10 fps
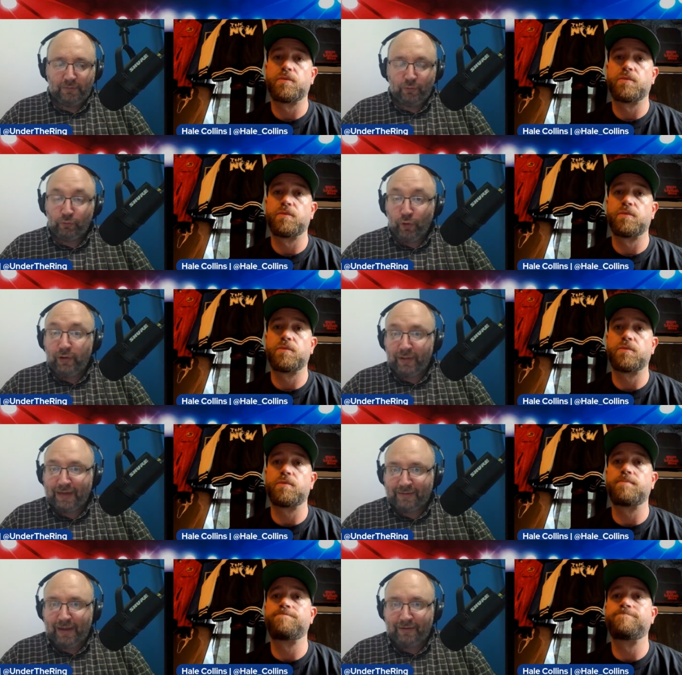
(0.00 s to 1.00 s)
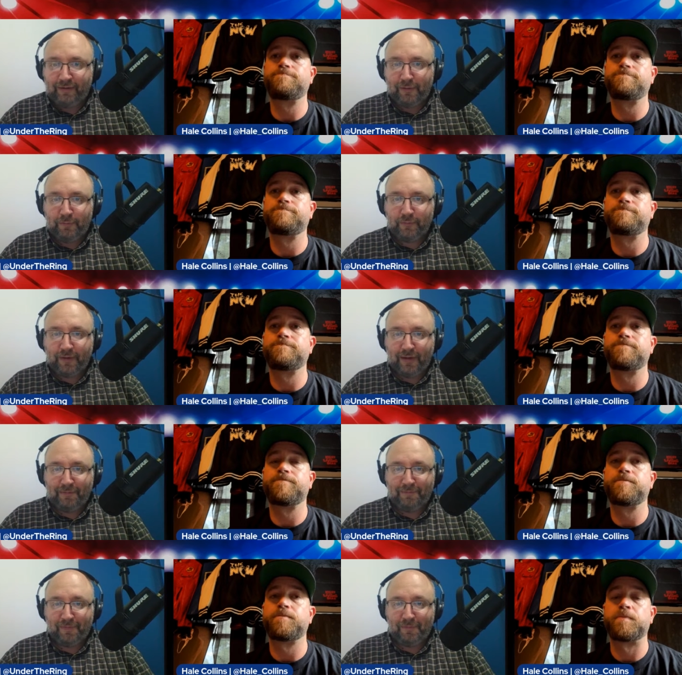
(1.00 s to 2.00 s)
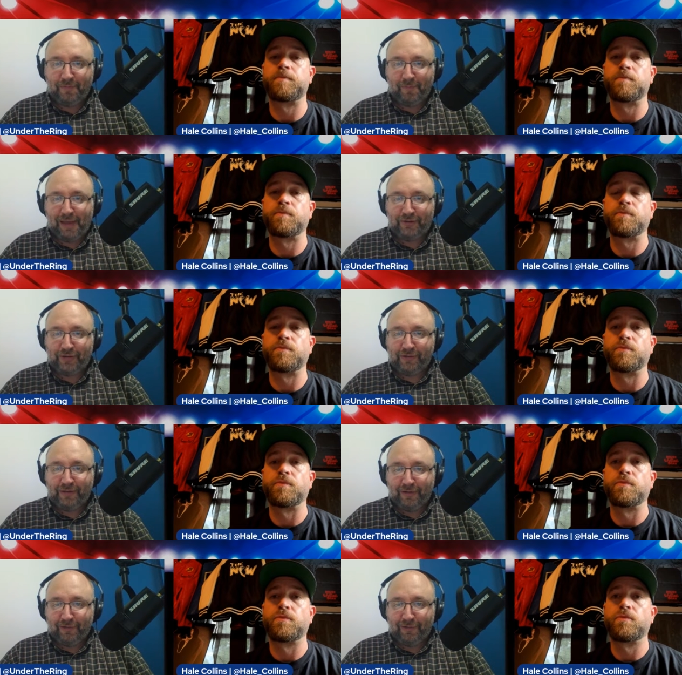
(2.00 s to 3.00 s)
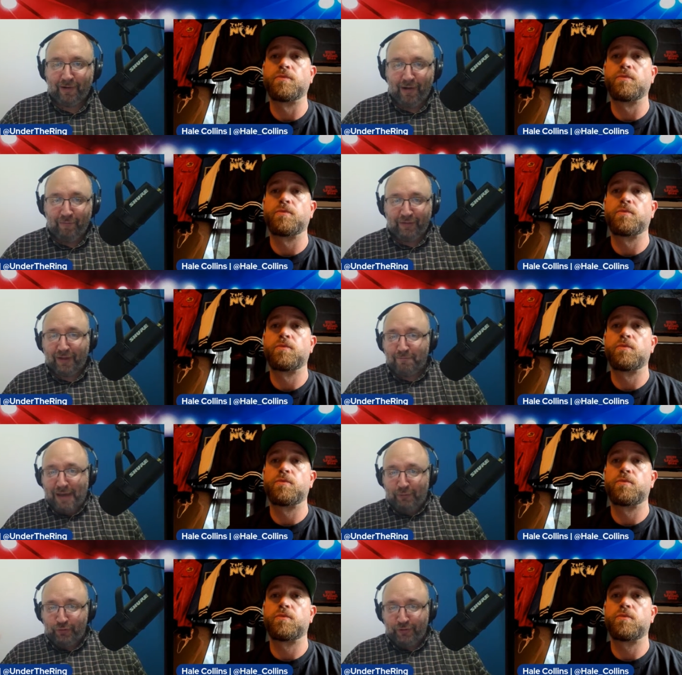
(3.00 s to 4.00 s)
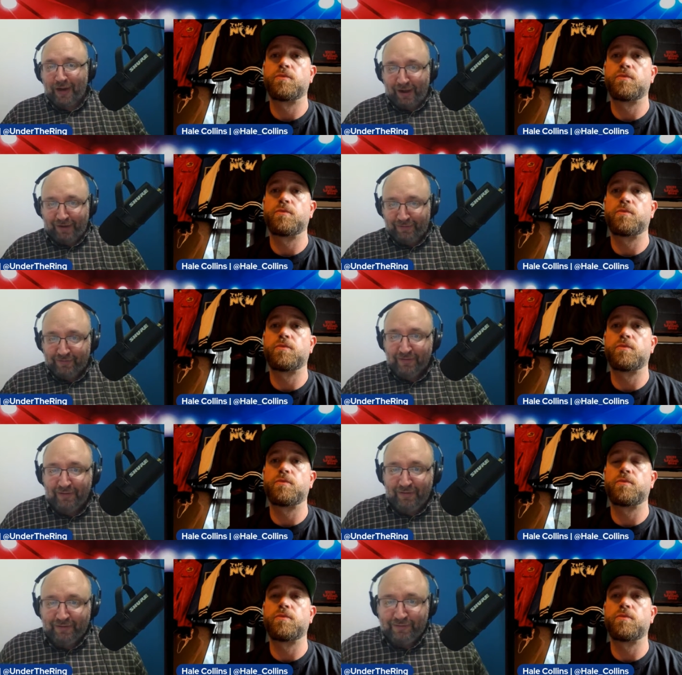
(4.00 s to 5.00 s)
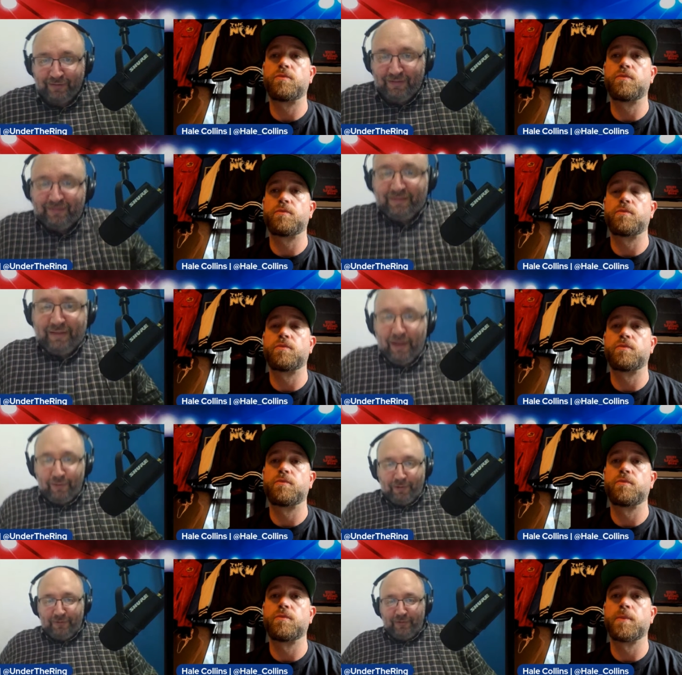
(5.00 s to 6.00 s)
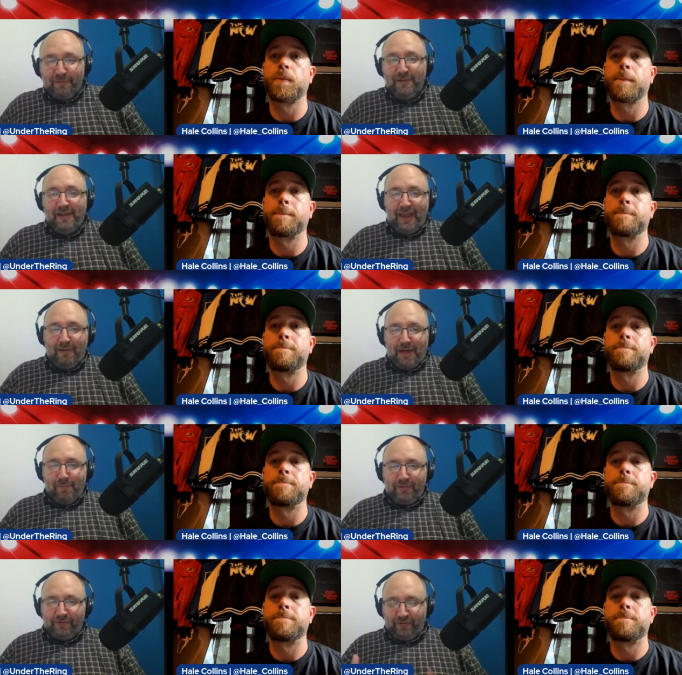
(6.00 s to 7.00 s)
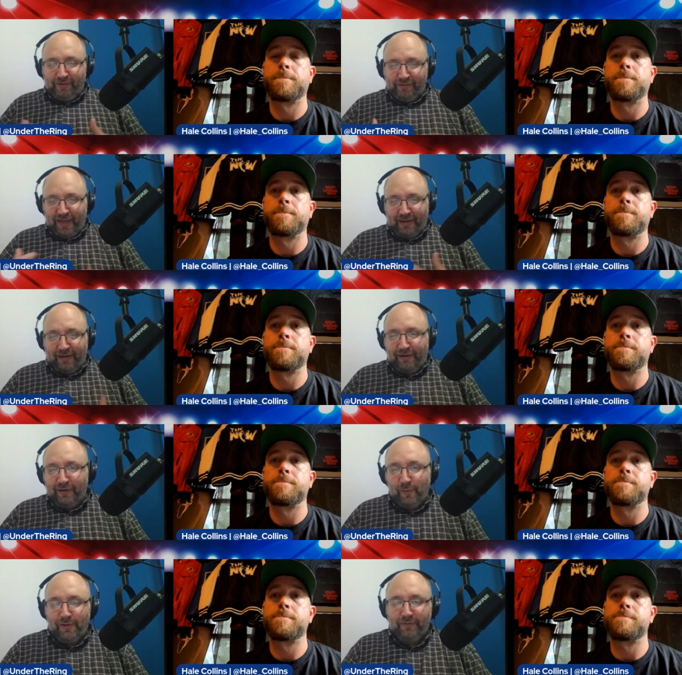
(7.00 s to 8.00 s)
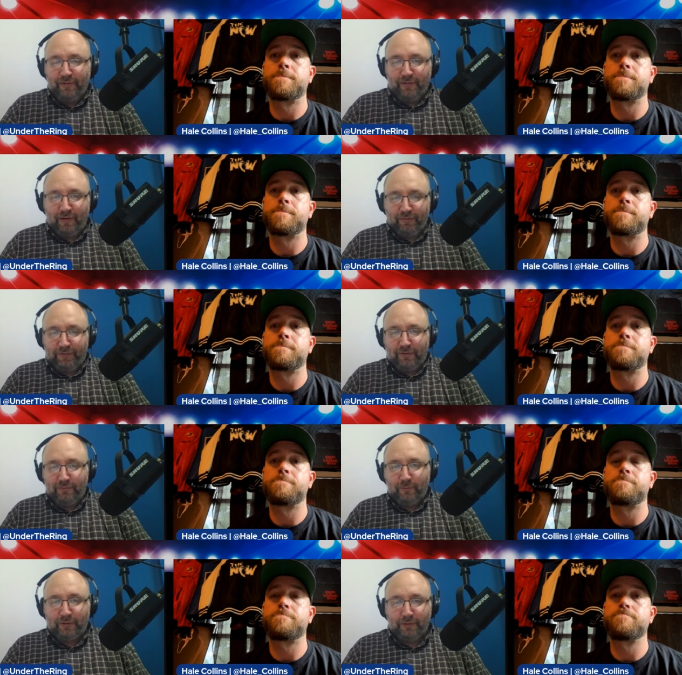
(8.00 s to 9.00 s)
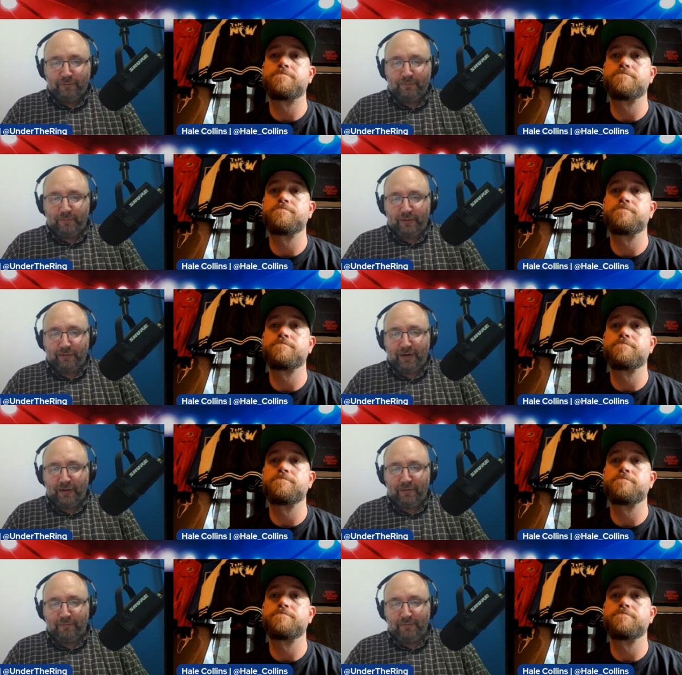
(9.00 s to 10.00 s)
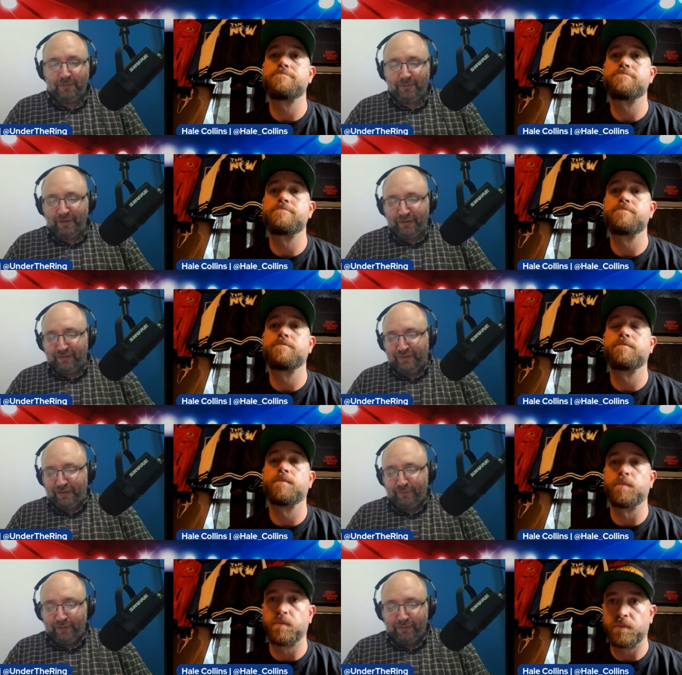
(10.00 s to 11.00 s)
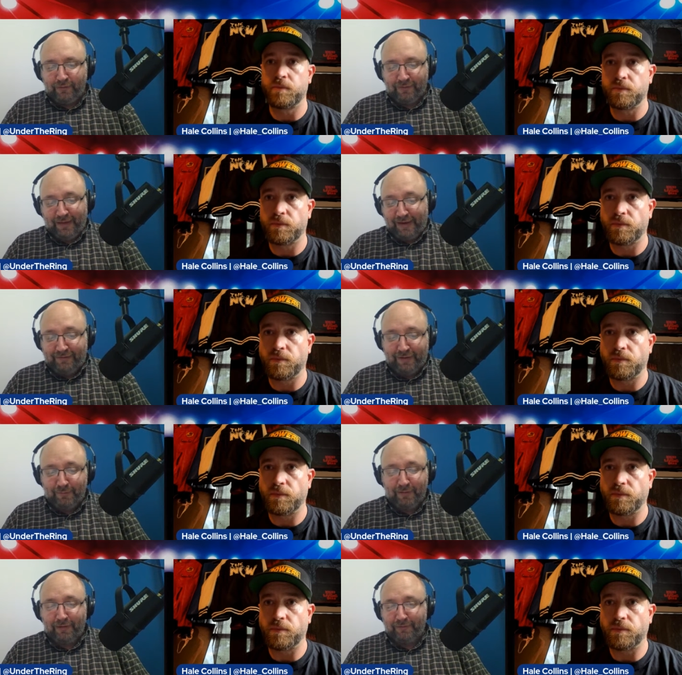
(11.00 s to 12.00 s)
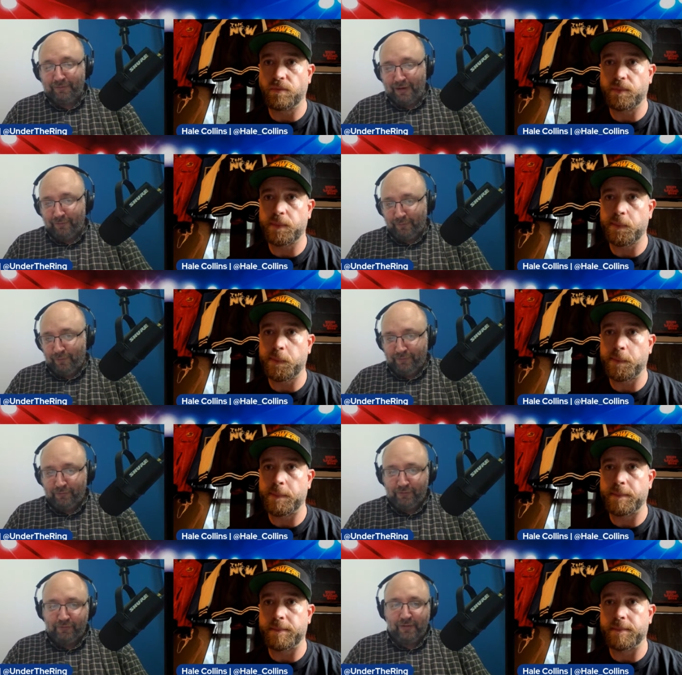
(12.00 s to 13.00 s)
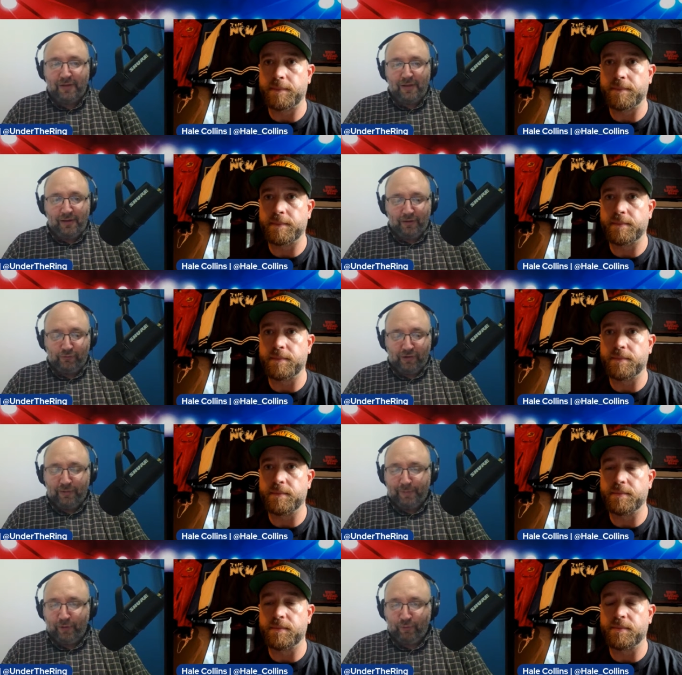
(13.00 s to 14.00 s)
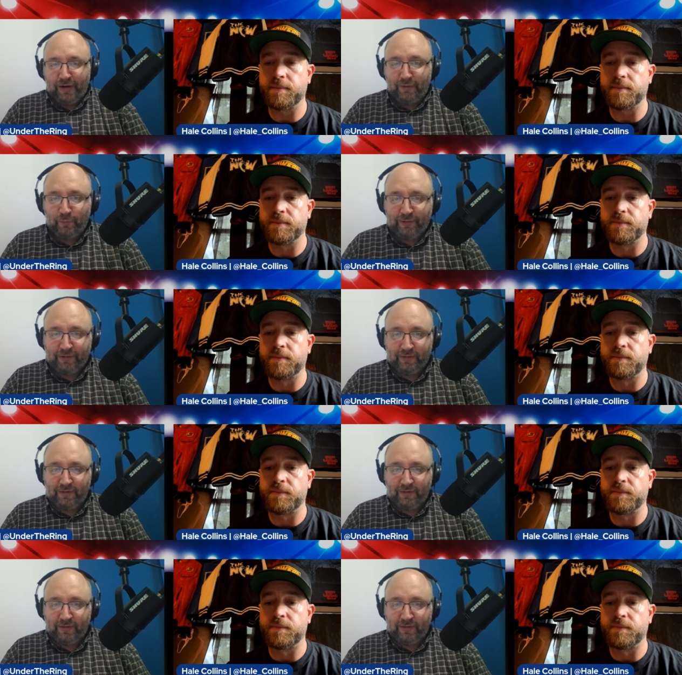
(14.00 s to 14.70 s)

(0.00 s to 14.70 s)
Speaker 1: you look like a tag team. You've got the matching gear. Everything about you guys is together. So how much does that kind of go into everything when you're kind of conceiving a tag team and then kind of also just, you know, trying to be creative with it?